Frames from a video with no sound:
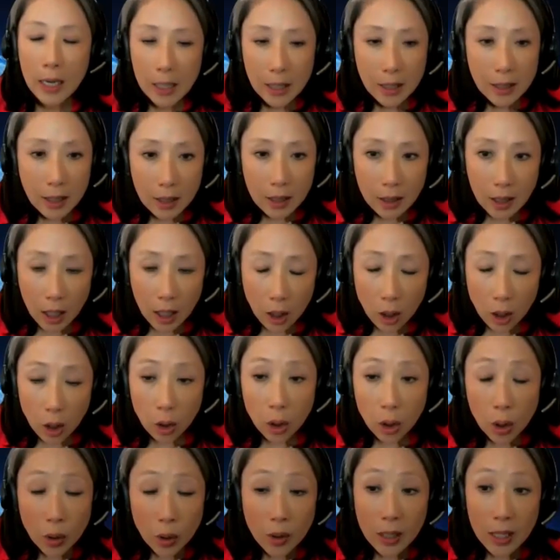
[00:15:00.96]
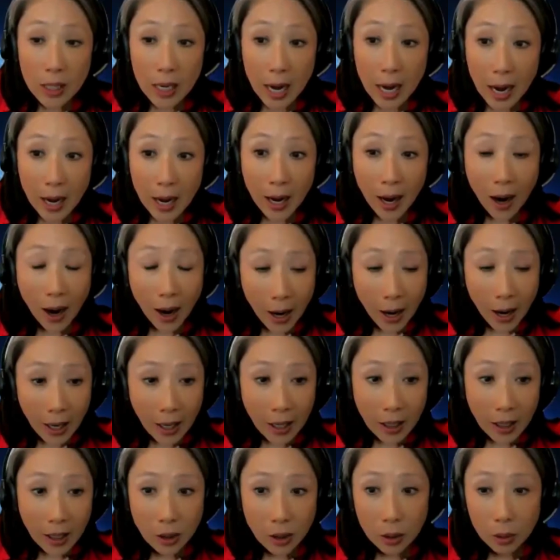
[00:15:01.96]
is it that you use the
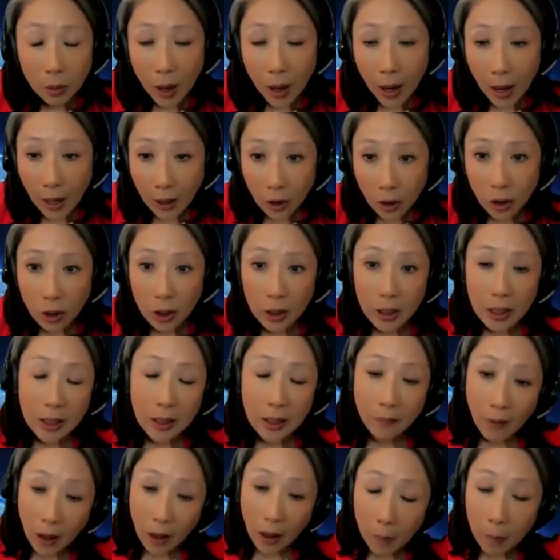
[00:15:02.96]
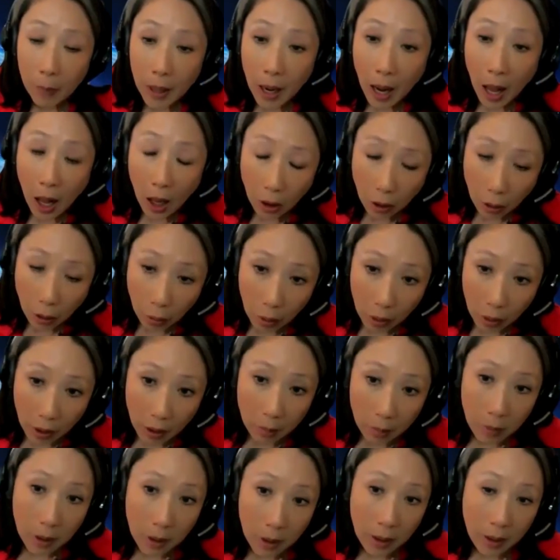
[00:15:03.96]
AI to actually develop an
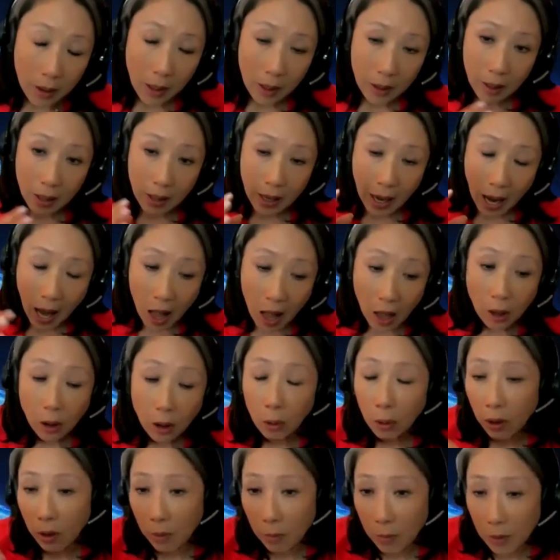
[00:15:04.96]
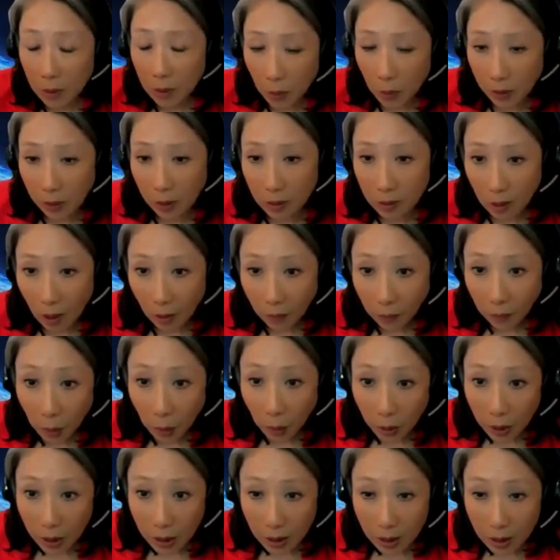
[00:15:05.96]
algorithm and then the algorithm is what the
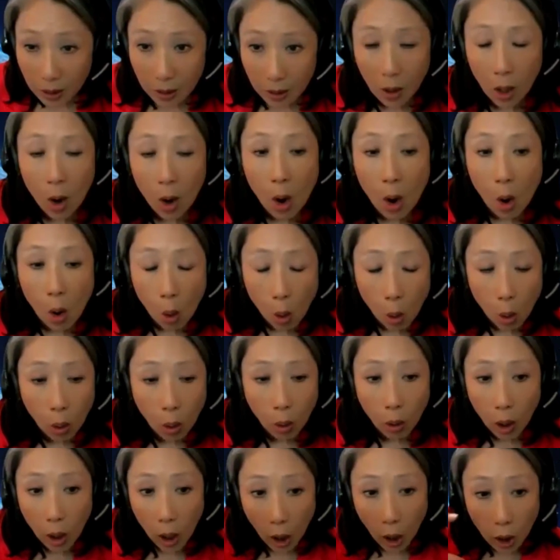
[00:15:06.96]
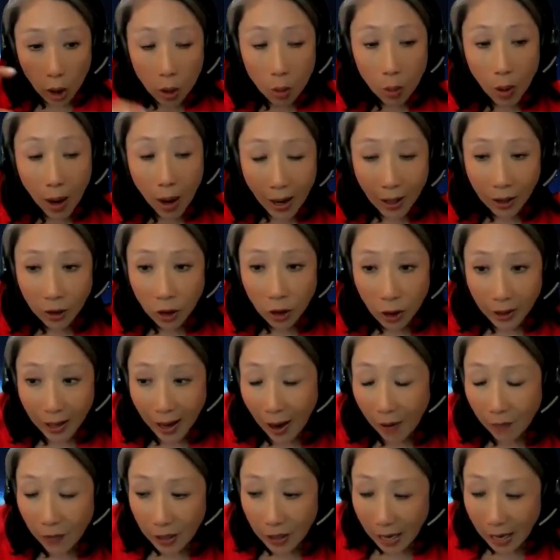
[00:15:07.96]
software is? Or are you
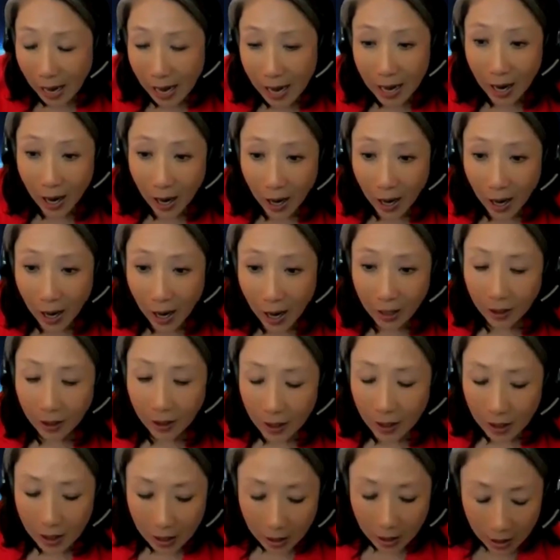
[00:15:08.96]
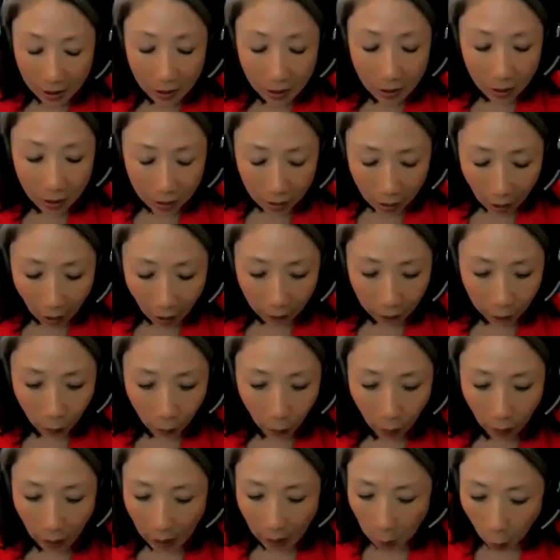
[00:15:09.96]
actually having AI in the
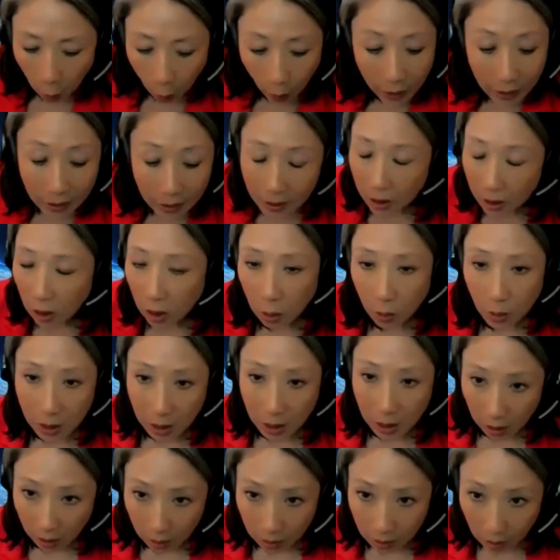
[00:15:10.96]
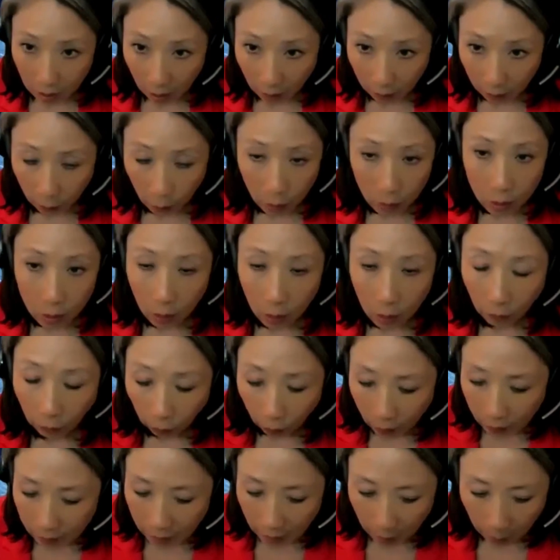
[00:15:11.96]
software and what is it doing in the software? So,
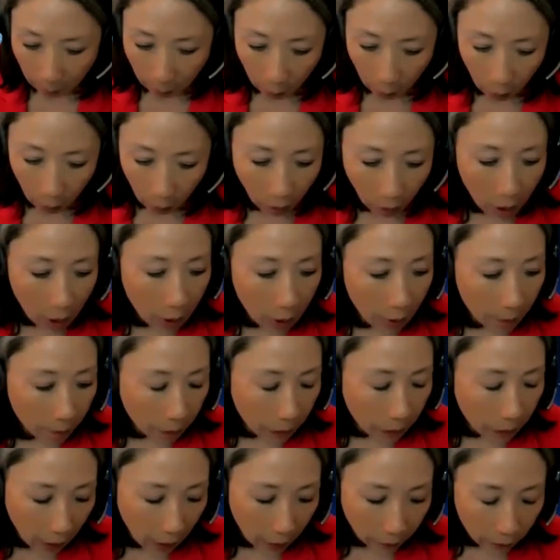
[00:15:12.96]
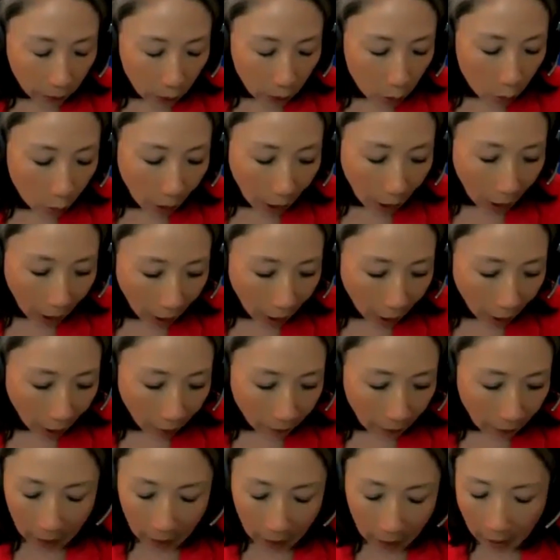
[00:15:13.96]
for example, if you
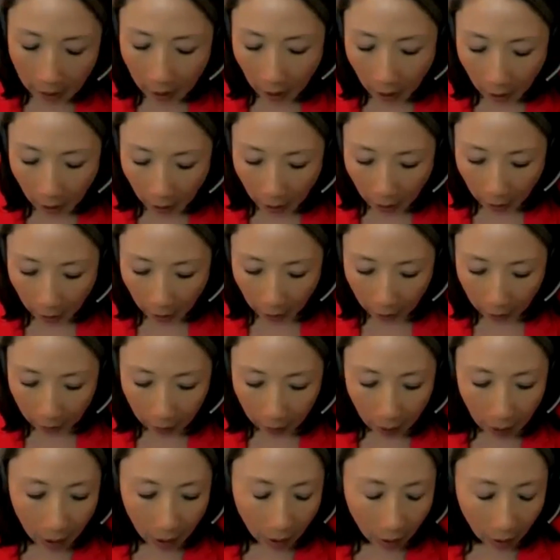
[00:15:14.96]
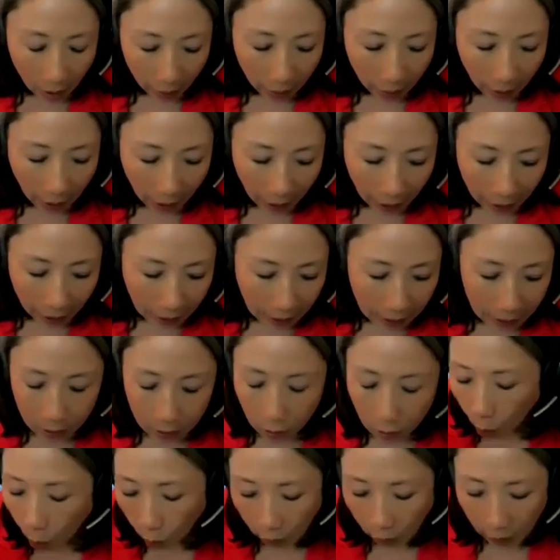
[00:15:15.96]
have AI that
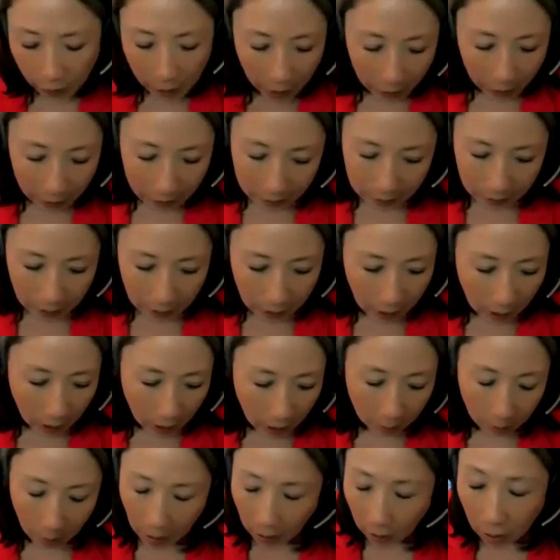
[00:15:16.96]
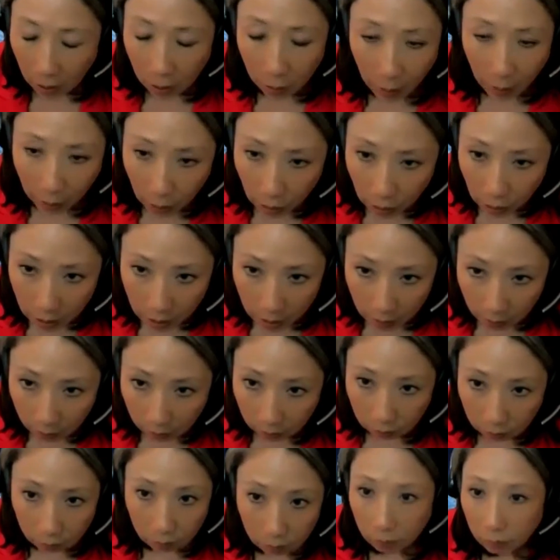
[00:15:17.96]
is organizing medical
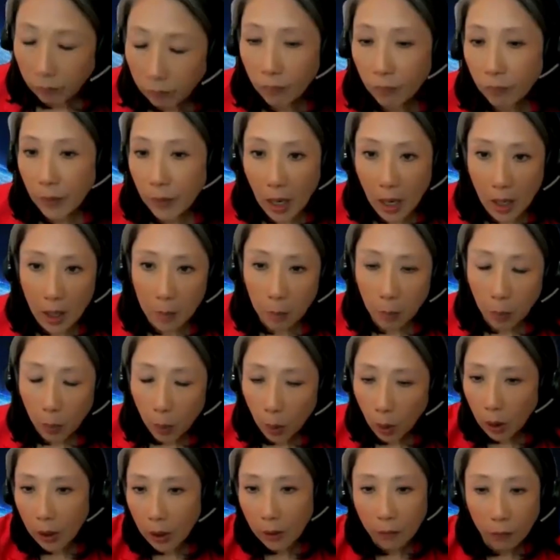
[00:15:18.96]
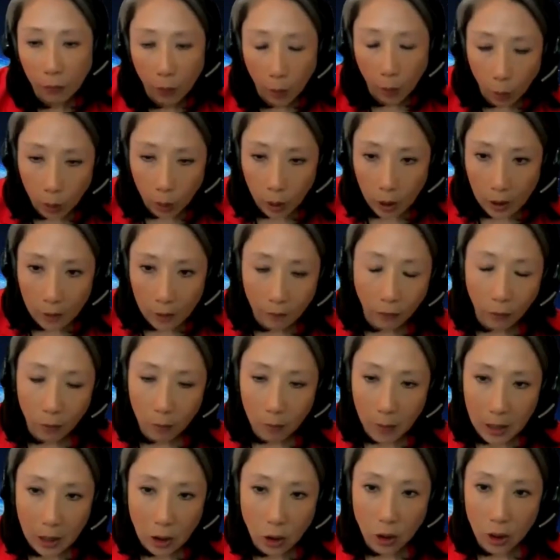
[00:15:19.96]
records and pulling forward
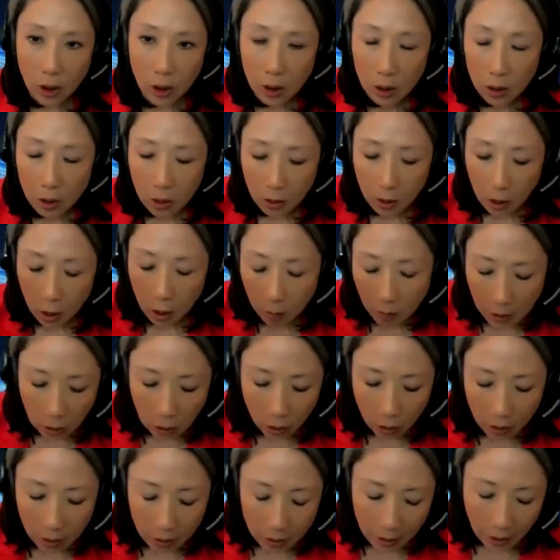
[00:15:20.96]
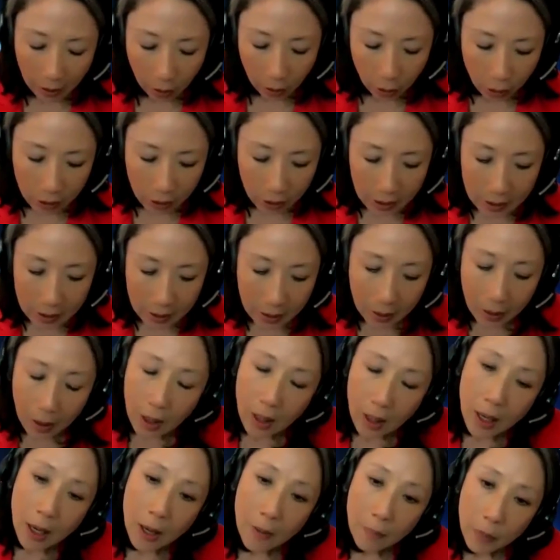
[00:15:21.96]
information so you make sure the doctor sees
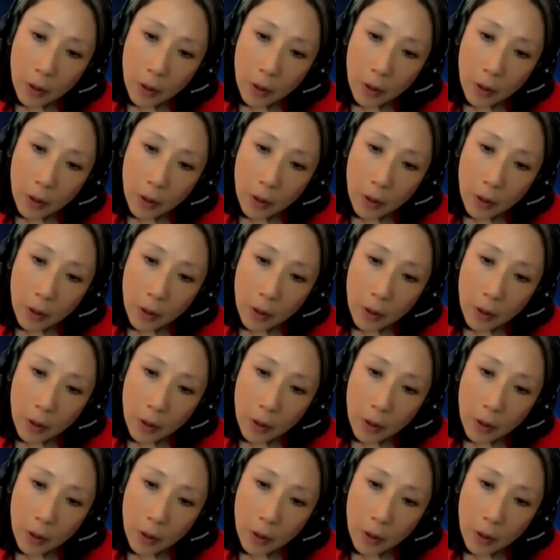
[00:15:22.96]
it,